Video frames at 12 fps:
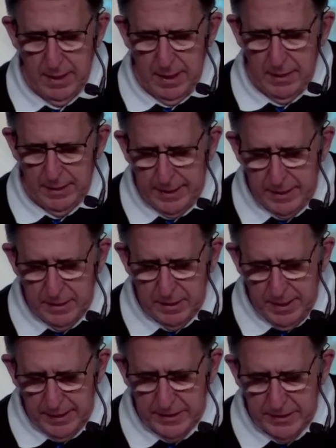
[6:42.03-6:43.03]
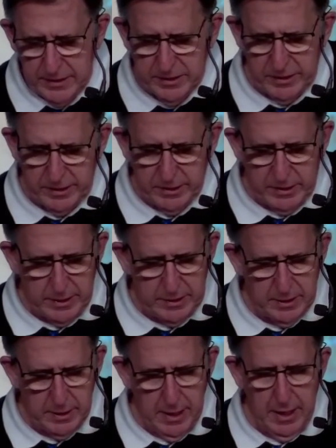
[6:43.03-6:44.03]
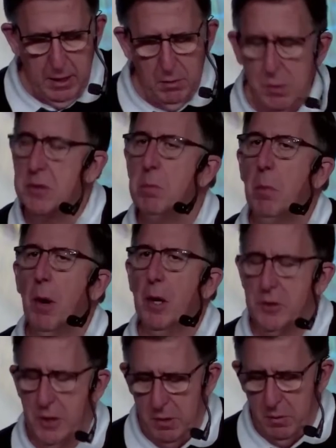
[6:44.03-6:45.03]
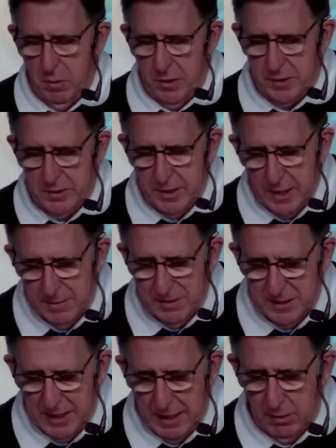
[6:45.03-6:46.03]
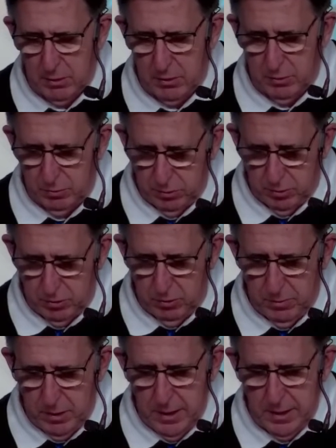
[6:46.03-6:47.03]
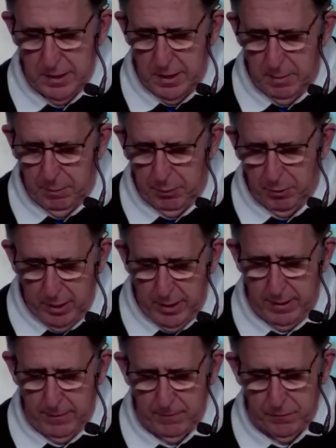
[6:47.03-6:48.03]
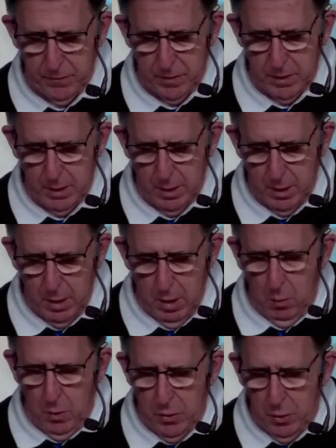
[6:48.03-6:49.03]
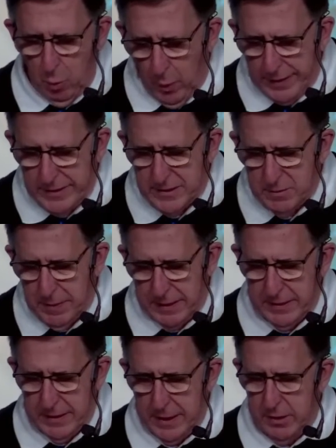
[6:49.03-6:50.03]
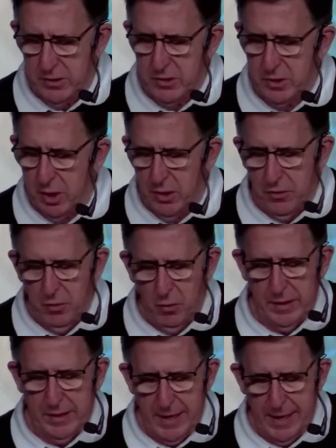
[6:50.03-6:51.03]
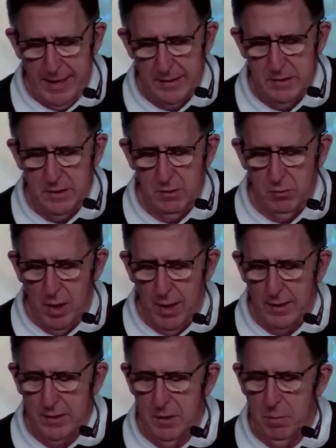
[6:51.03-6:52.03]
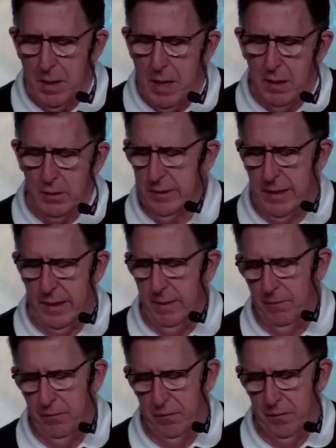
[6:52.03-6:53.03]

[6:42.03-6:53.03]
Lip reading: In late 1960s, he was marching with his Cub Scout troop in a parade when the white spectators started throwing cans and rocks and bottles at him.